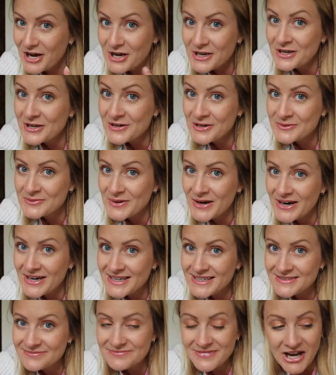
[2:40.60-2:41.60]
I don't know
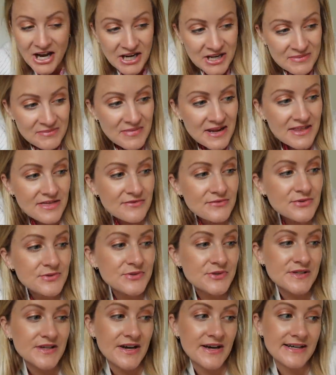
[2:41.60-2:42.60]
why. I didn't make the
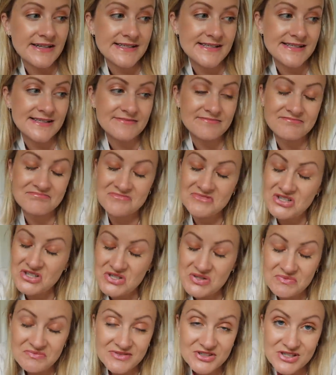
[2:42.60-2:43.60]
rules, guys.
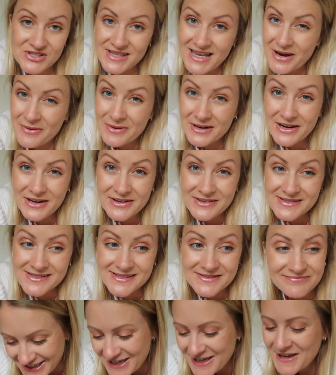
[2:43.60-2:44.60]
Just how it
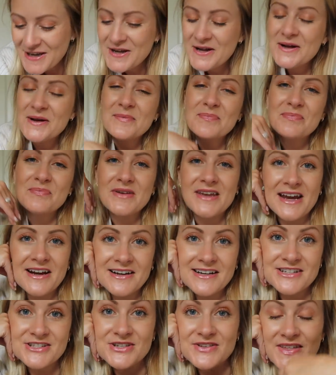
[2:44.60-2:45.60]
goes. But yeah,
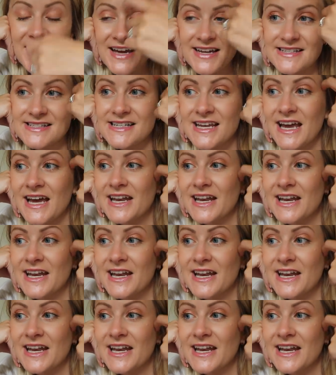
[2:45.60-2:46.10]
I'm going to do that.